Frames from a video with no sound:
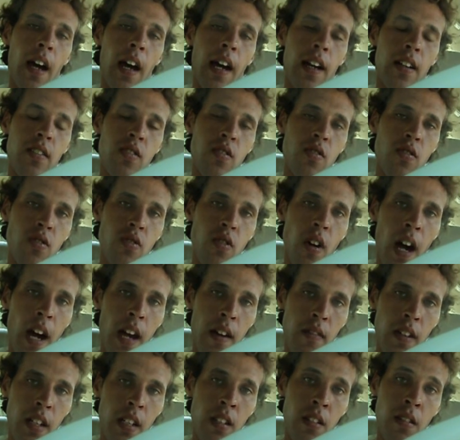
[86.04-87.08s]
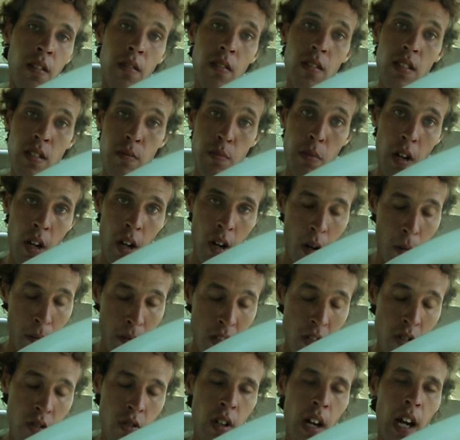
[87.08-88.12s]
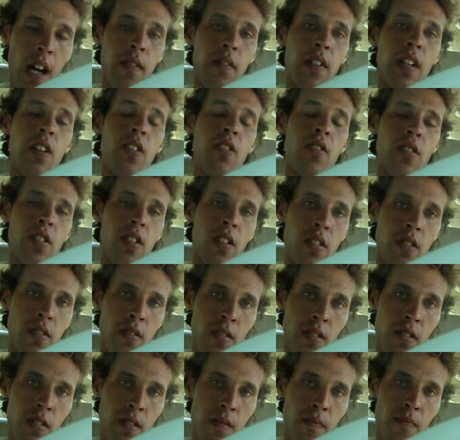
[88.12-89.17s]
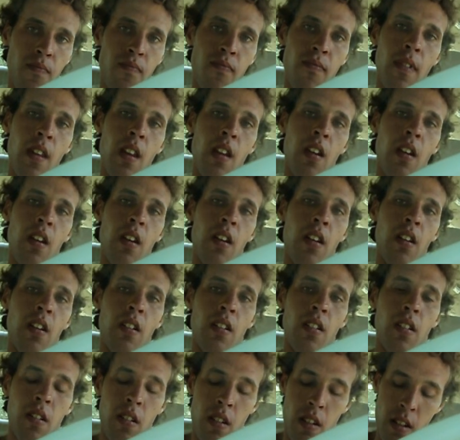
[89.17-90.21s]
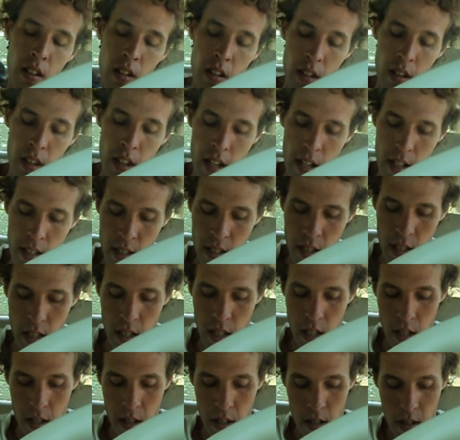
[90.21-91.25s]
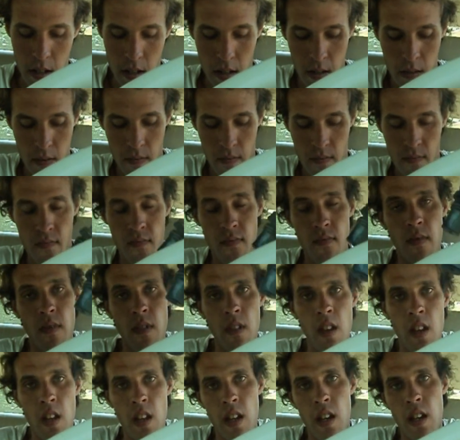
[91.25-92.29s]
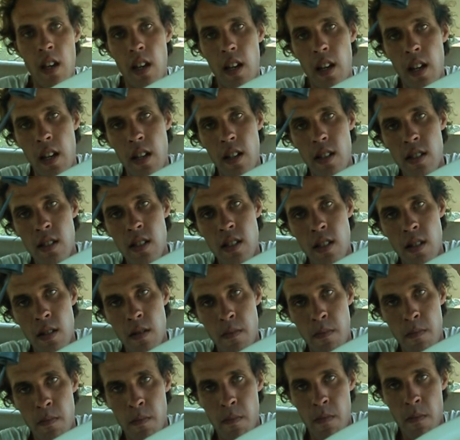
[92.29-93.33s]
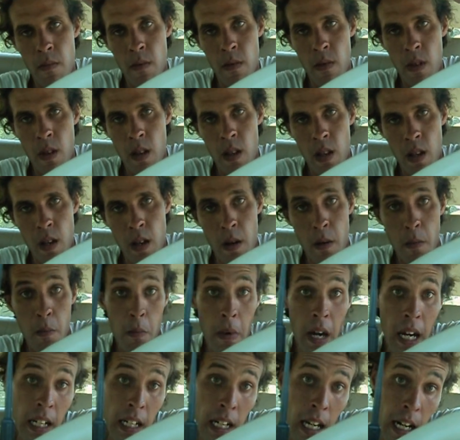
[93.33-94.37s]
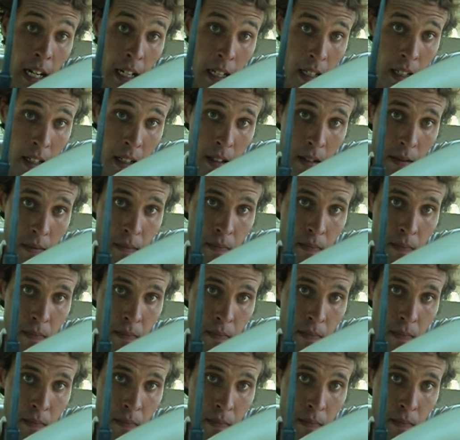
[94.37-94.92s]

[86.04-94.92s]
As you're driving, the speedometer drive gear turns. This is magnetic.